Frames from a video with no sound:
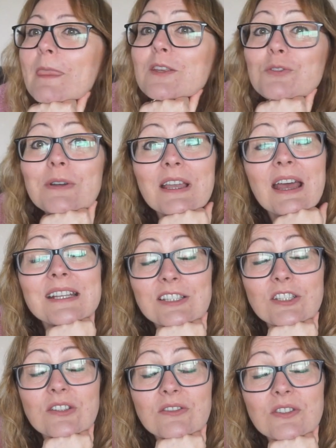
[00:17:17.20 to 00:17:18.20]
So I
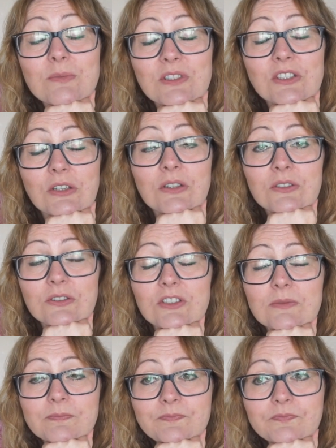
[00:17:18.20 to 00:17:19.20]
cast on some
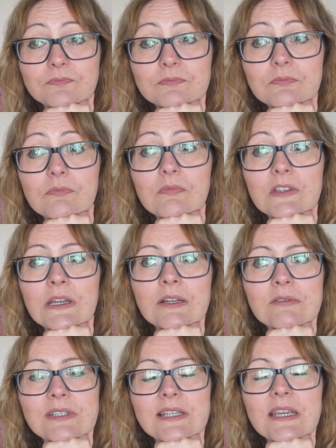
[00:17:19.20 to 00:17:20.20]
socks and
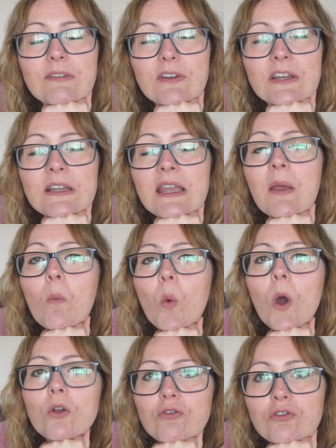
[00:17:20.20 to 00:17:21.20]
I was like, if I can get
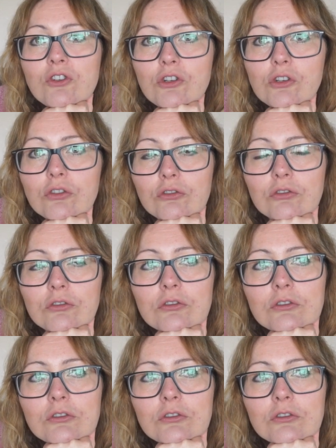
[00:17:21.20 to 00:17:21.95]
one done,